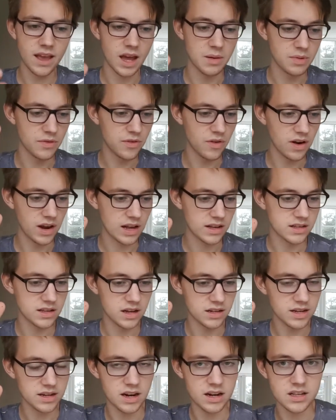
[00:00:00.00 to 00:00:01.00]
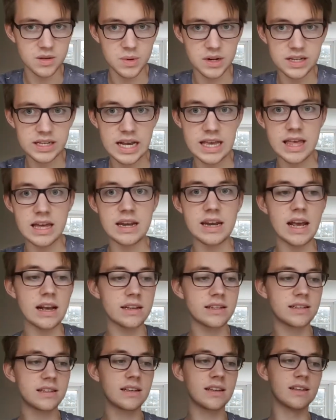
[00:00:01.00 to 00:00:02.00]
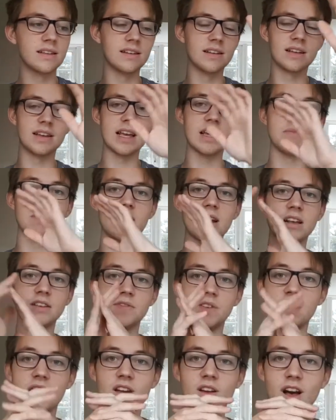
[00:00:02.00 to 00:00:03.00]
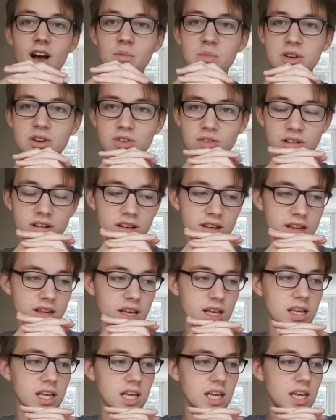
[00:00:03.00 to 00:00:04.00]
before I get started, I was going to say that in my next video, I'll be trying